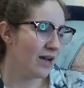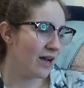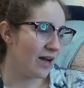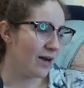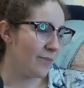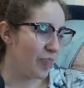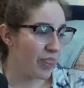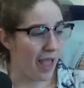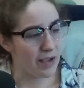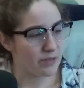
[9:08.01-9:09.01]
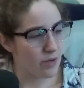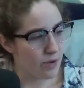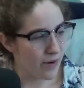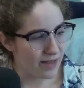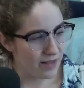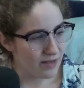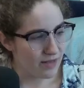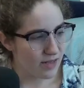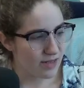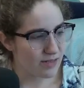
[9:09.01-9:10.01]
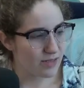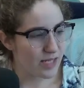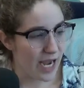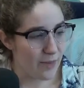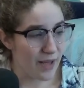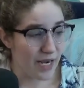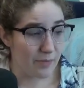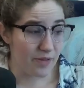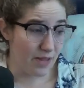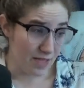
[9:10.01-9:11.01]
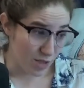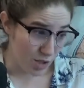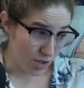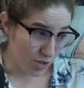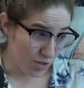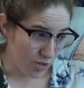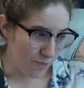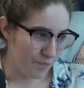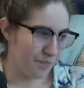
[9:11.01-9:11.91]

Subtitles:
Next on my list is diabetic blisters.